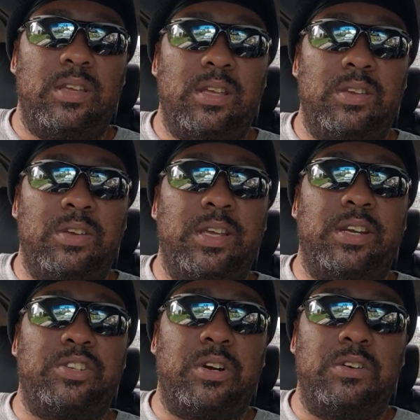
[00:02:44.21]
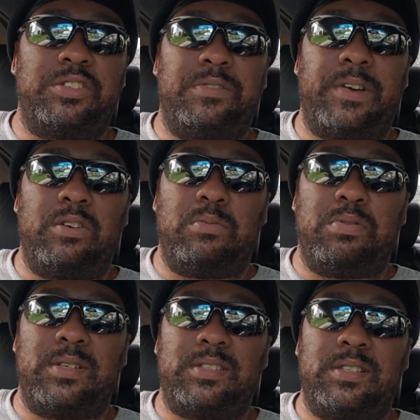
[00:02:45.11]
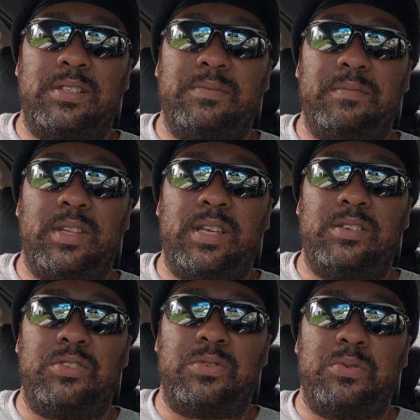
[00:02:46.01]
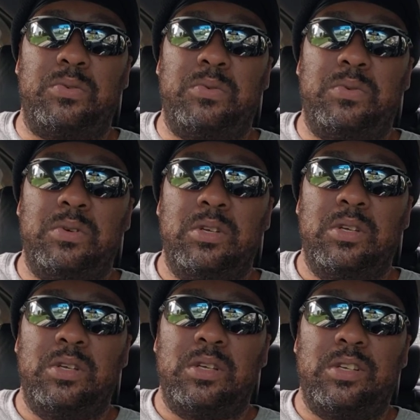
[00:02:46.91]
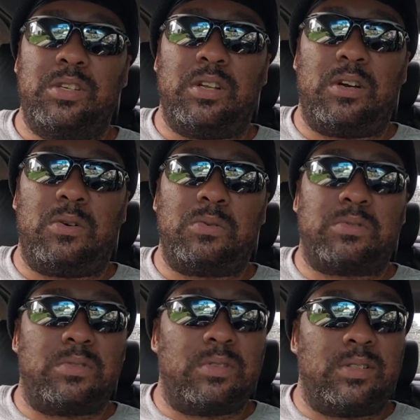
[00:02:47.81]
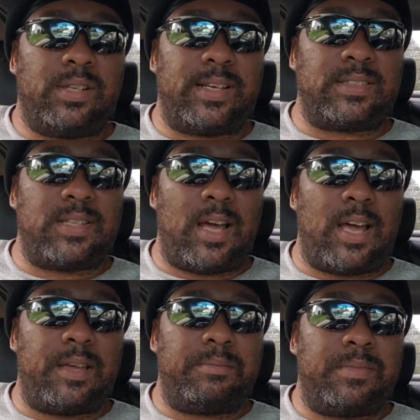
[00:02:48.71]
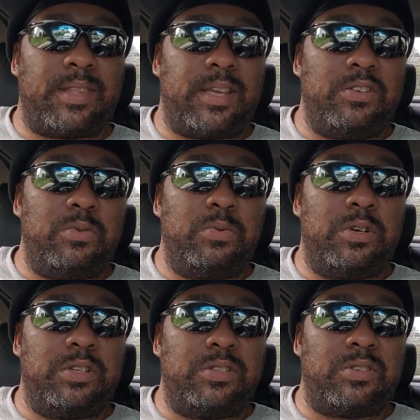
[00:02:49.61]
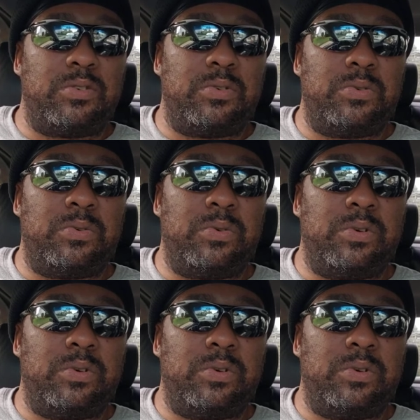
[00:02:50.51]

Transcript: You could get a charge in federal prison and do, you know, less time that you would do